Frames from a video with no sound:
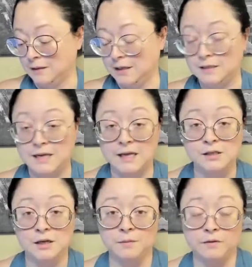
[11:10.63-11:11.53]
it tastes
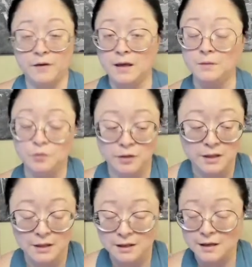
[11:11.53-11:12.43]
good, but if I keep
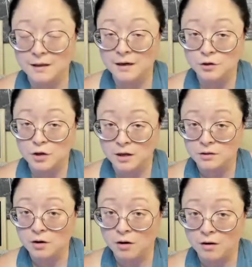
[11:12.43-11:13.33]
drinking it and then I try to
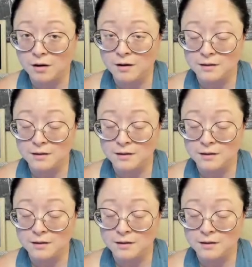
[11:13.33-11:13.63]
talk,